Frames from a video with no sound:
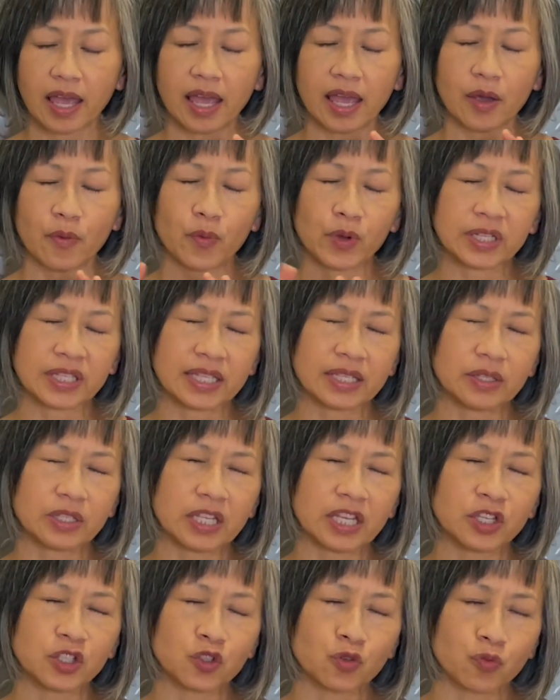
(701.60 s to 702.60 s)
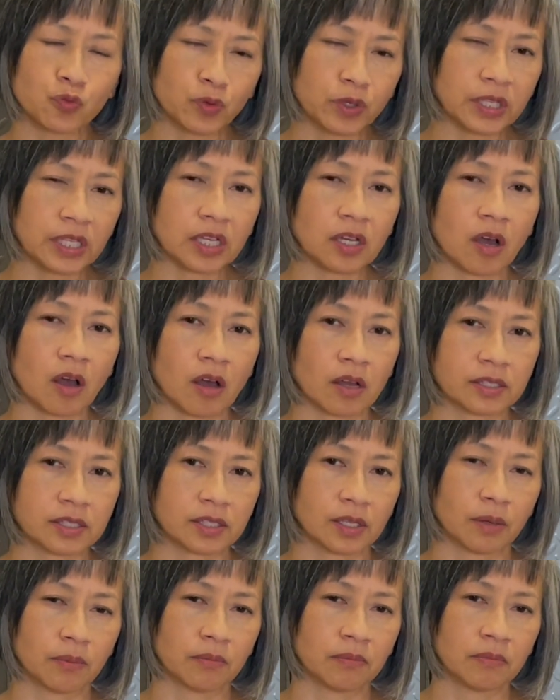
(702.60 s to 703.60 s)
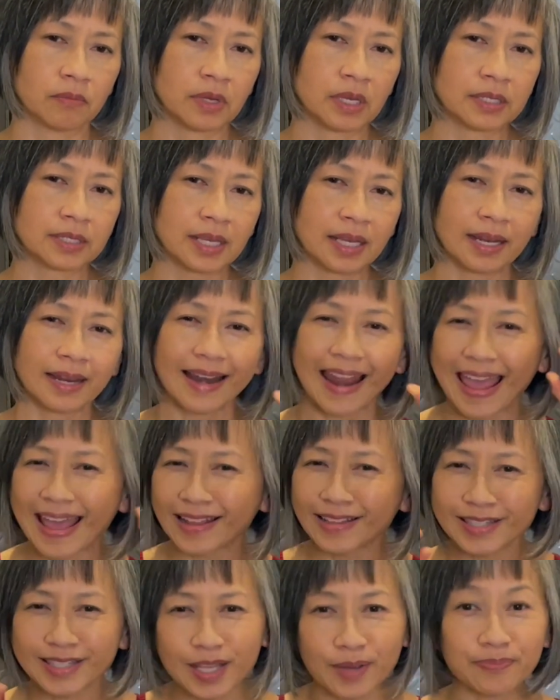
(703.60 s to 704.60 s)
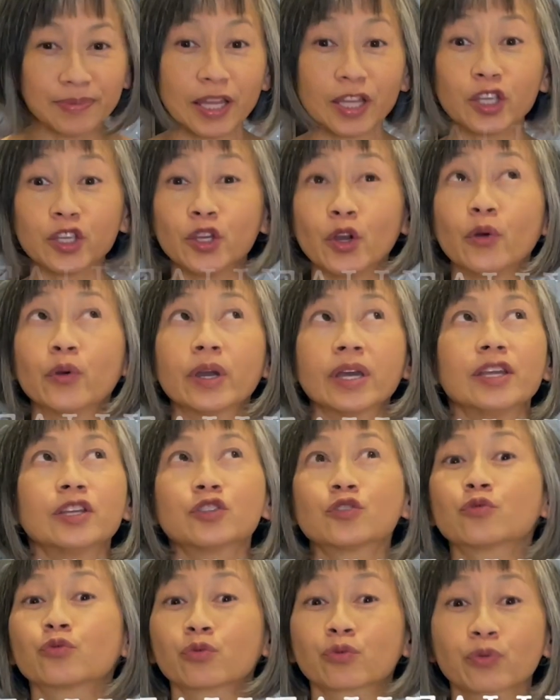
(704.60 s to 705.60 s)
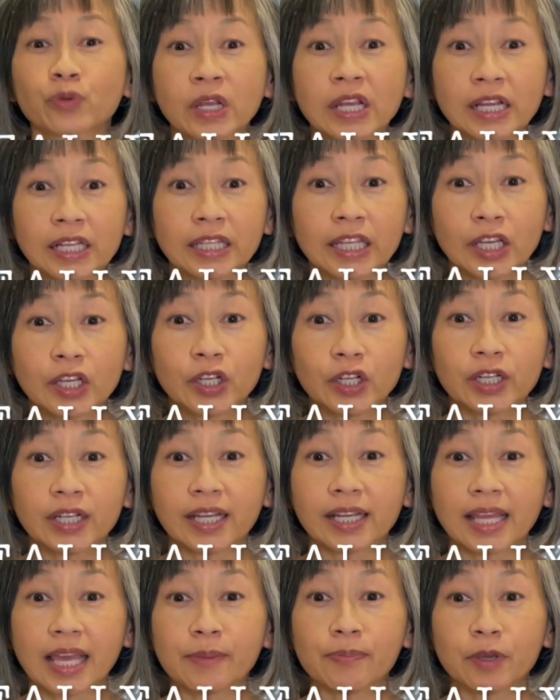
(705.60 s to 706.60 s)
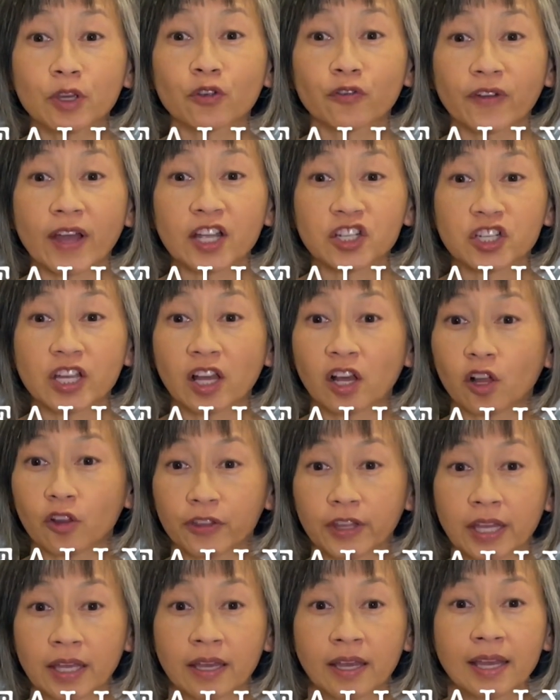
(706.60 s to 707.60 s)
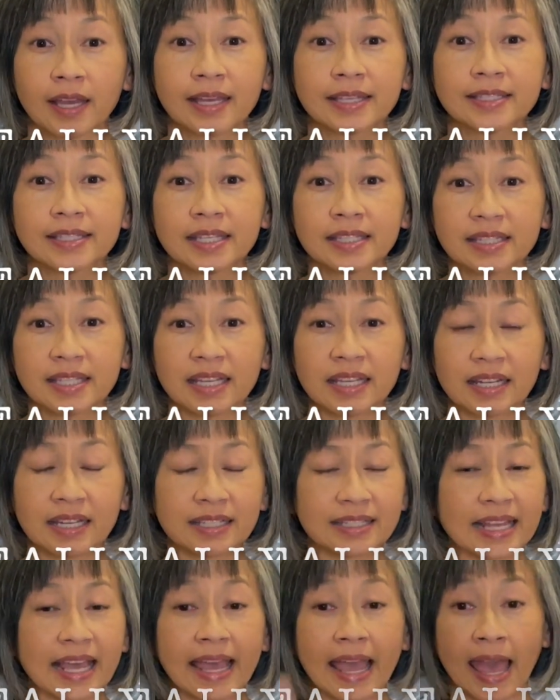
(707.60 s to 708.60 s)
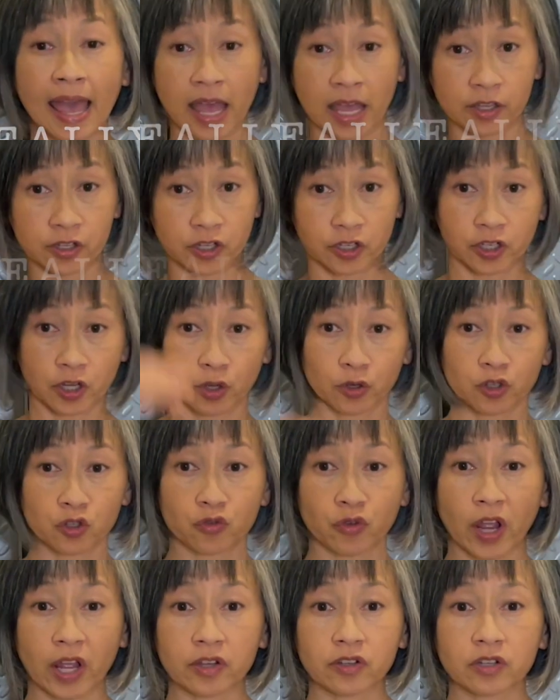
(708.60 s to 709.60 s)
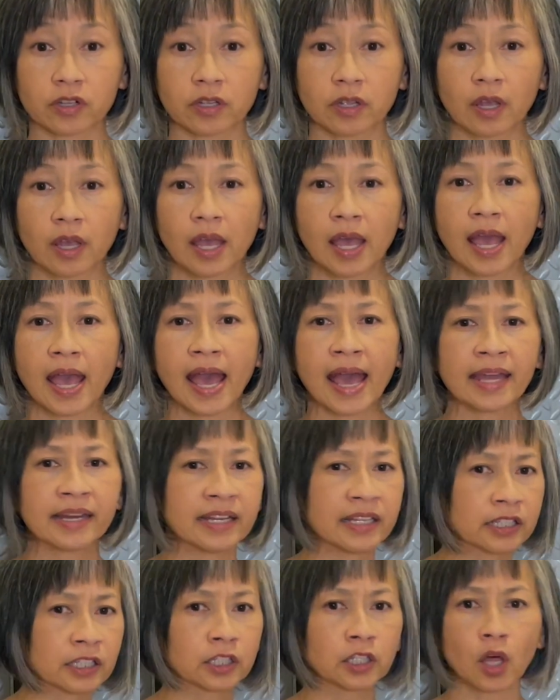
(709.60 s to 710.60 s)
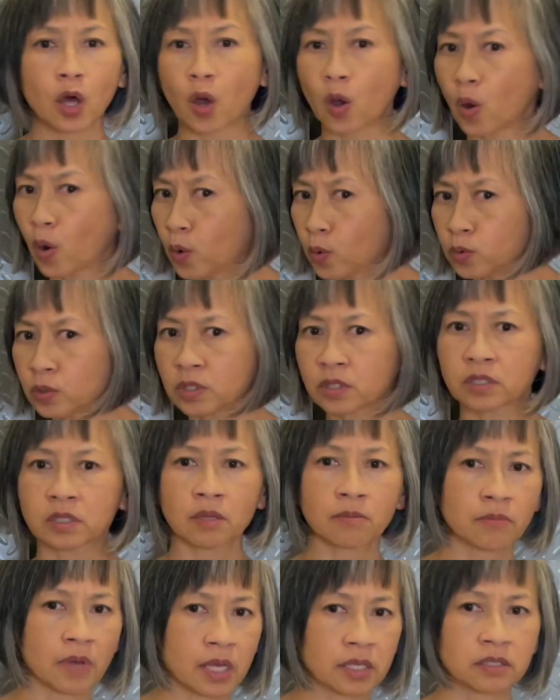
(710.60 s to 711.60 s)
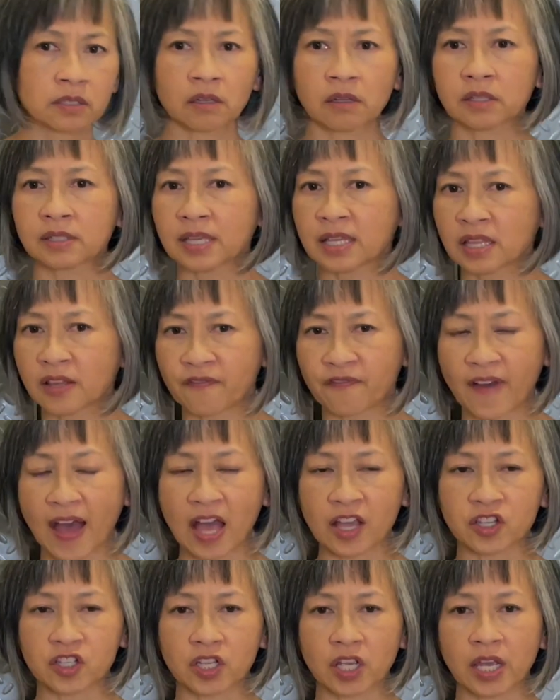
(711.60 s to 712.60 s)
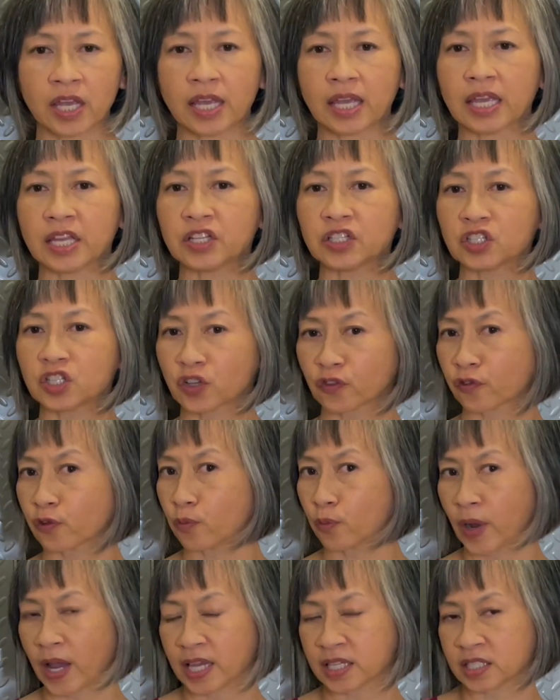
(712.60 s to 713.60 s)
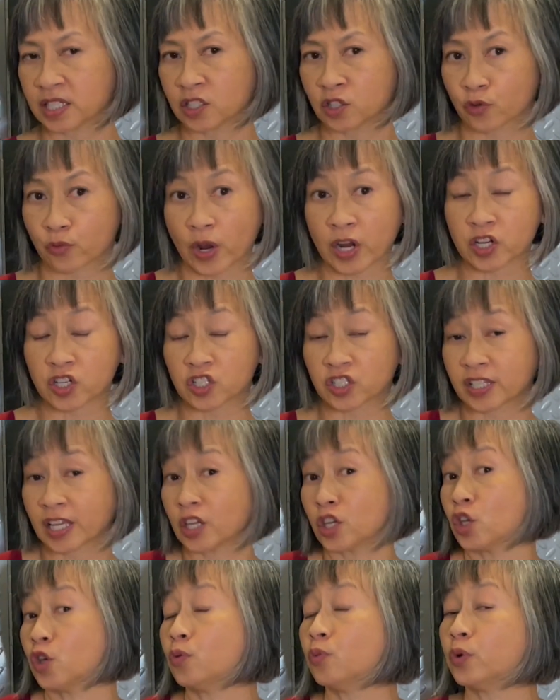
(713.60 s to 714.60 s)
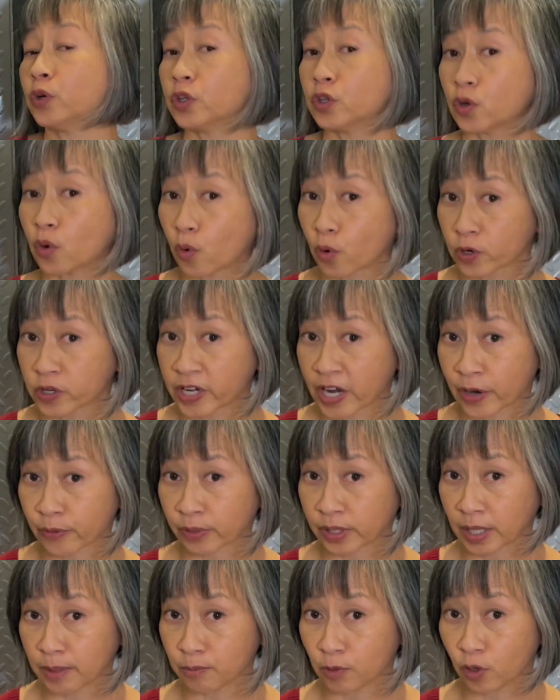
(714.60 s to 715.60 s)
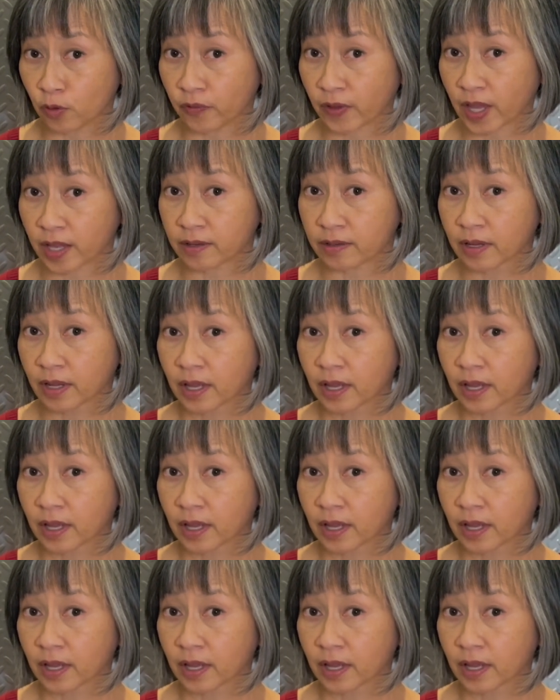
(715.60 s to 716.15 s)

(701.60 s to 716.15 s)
What is really awesome is that it ends up that yoga is really good at keeping your fascia healthy, since it is a head-to-toe stretch, and it loads the muscles and the fascia in different ways and directions that you wouldn't ordinarily move in.